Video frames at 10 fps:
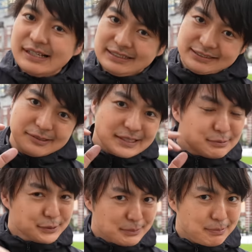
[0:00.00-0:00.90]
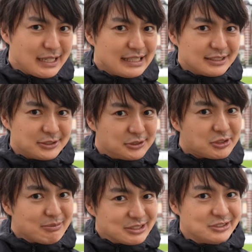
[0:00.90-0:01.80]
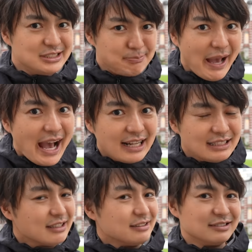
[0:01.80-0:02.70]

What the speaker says: So if you're planning to travel to Japan,